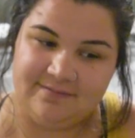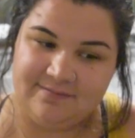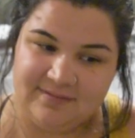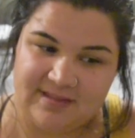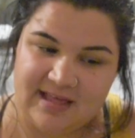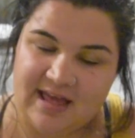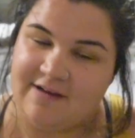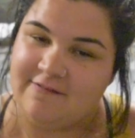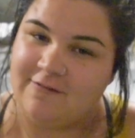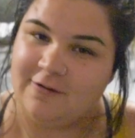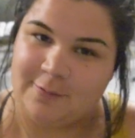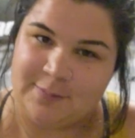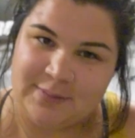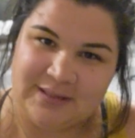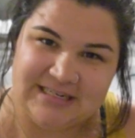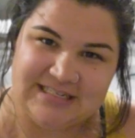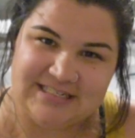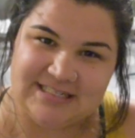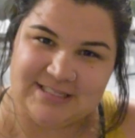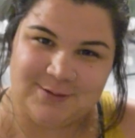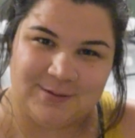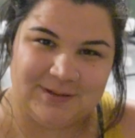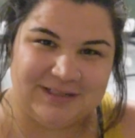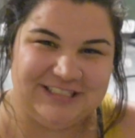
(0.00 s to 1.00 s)

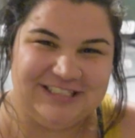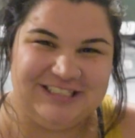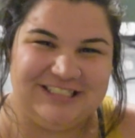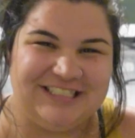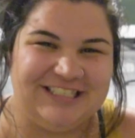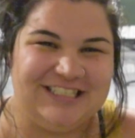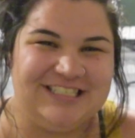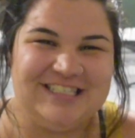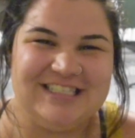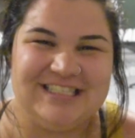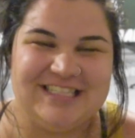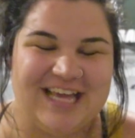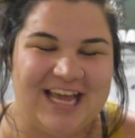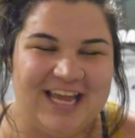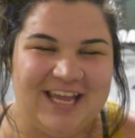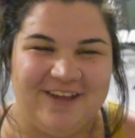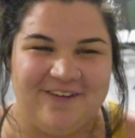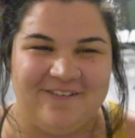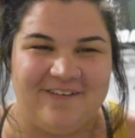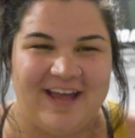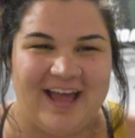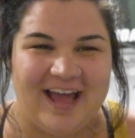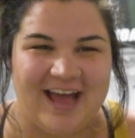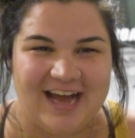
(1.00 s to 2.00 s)
everybody's questions that
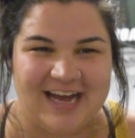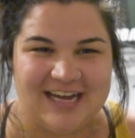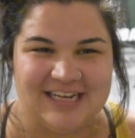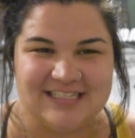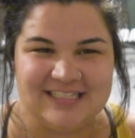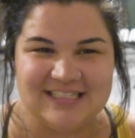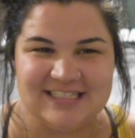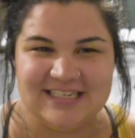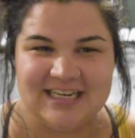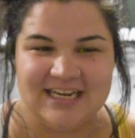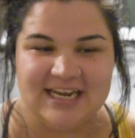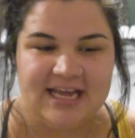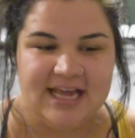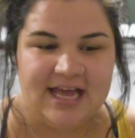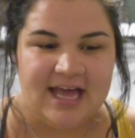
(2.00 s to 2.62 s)
you asked,